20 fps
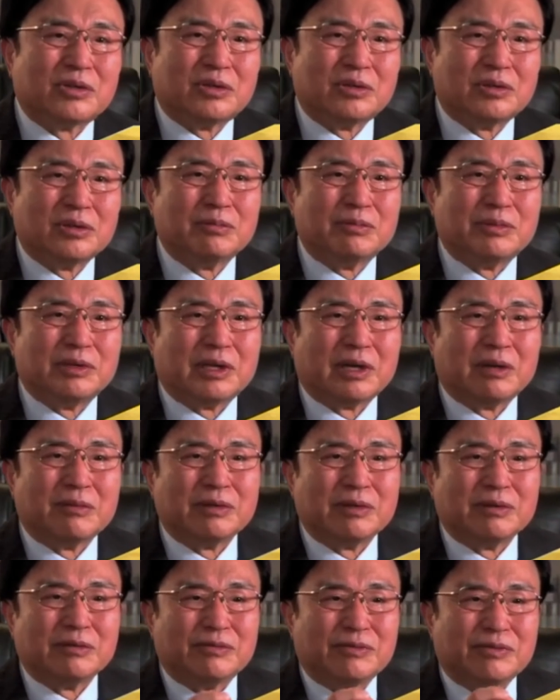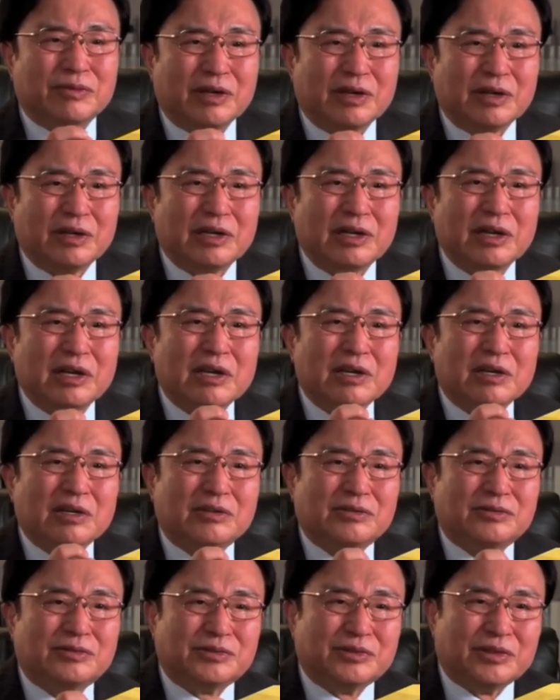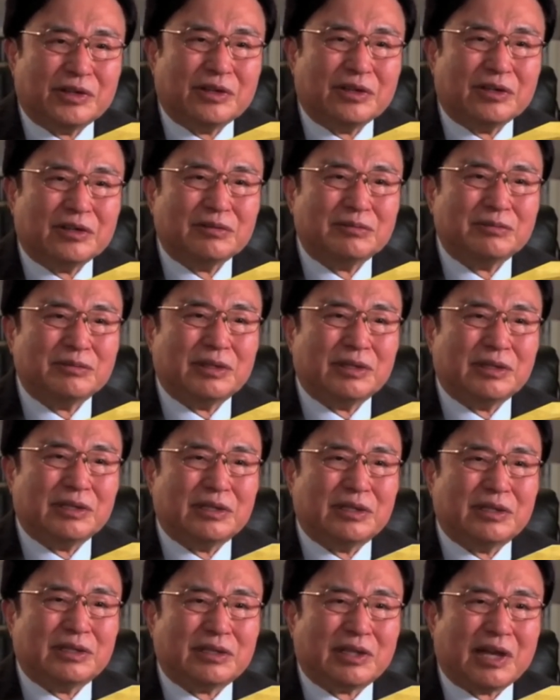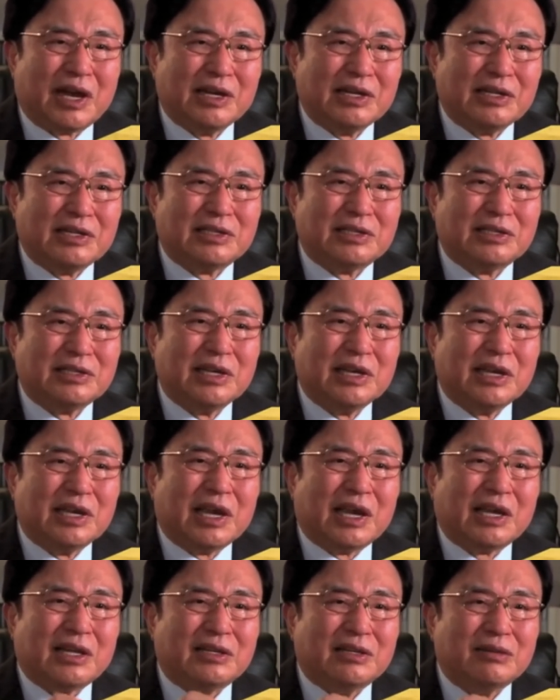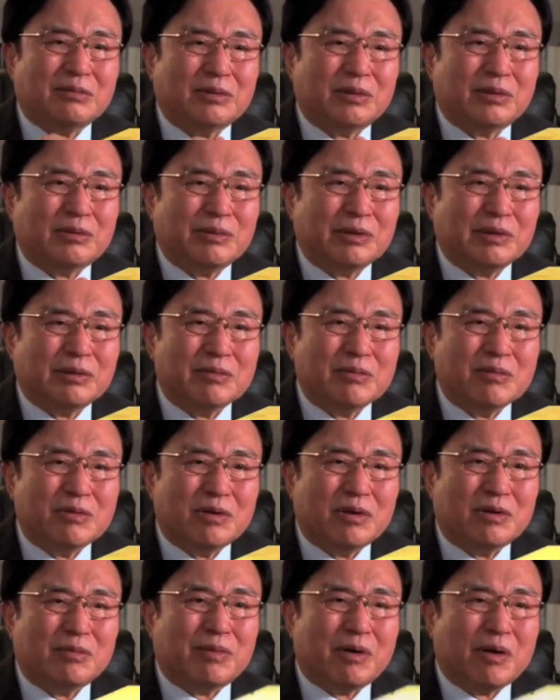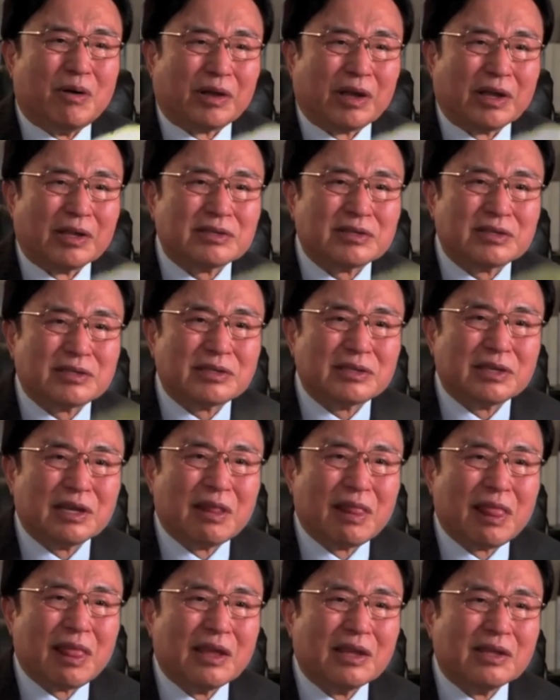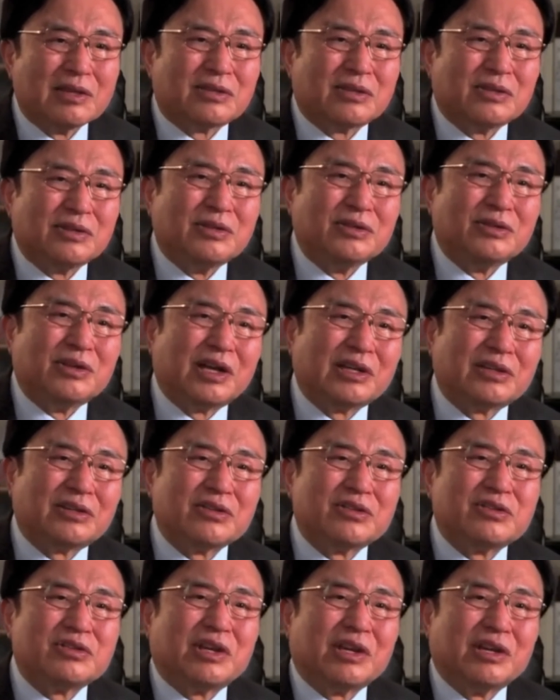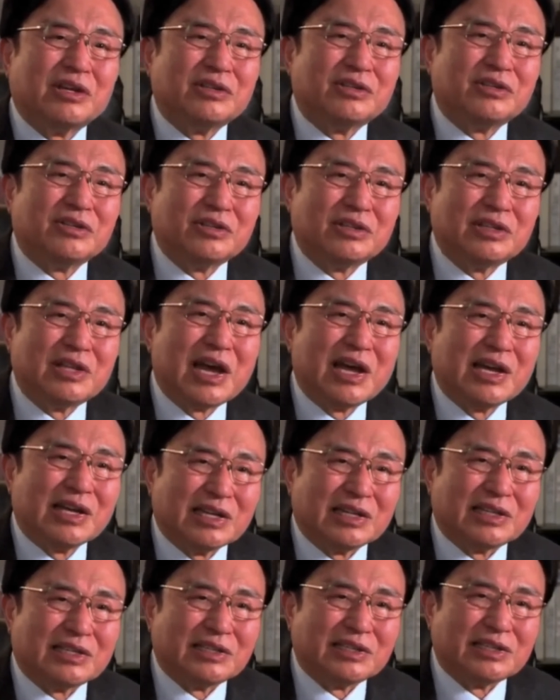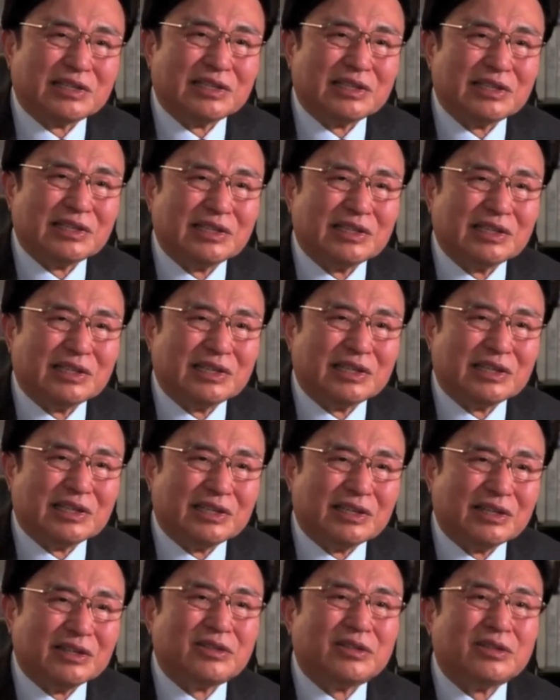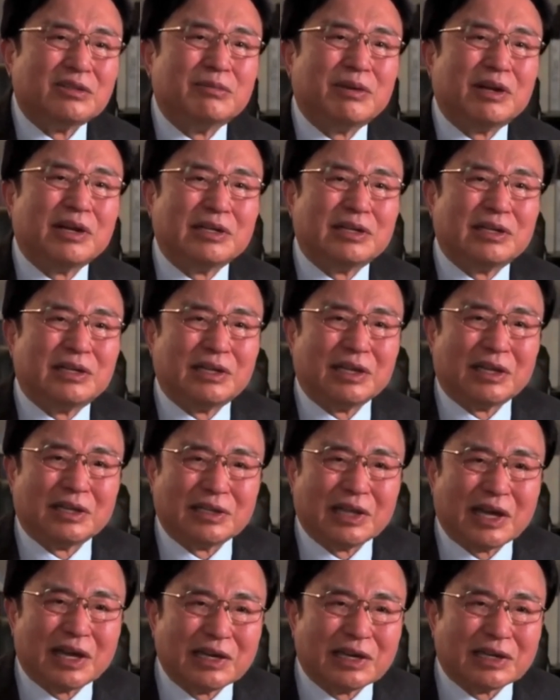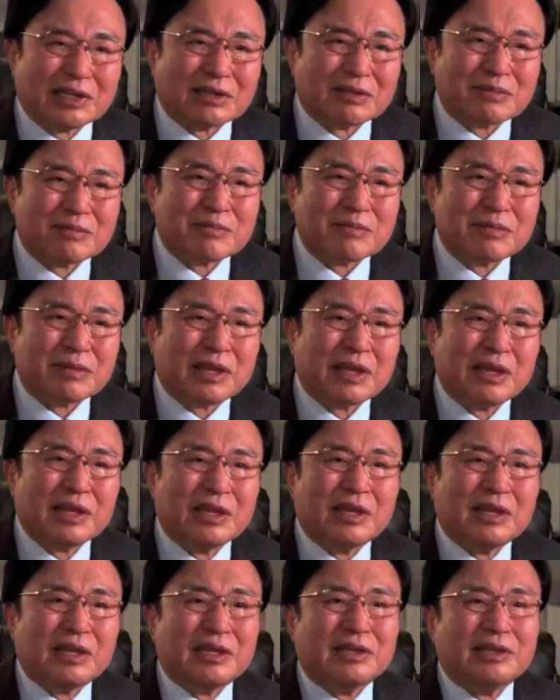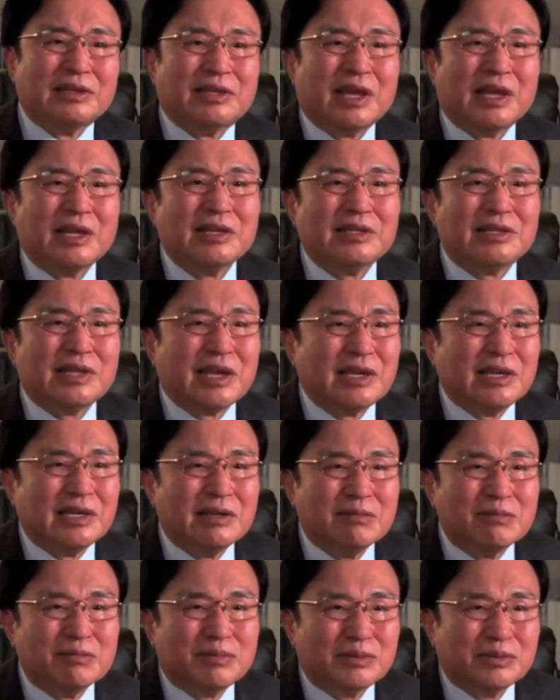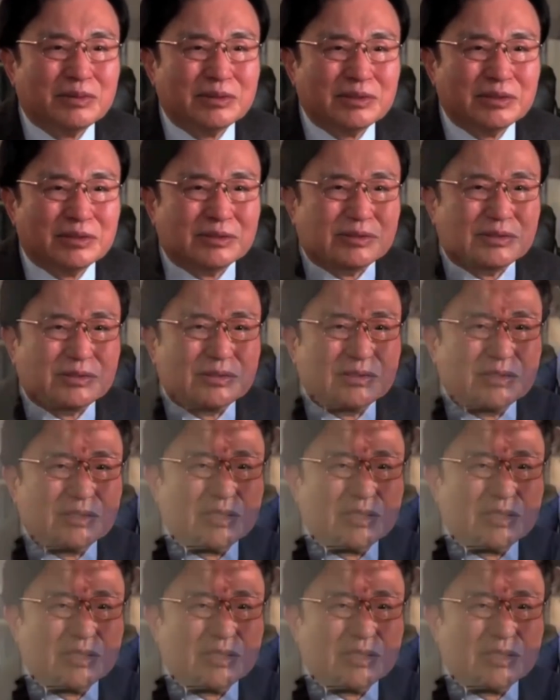colon becoming very firm and tight and developing more pockets. So you have to change your diet, you know, to my diet. Then they improve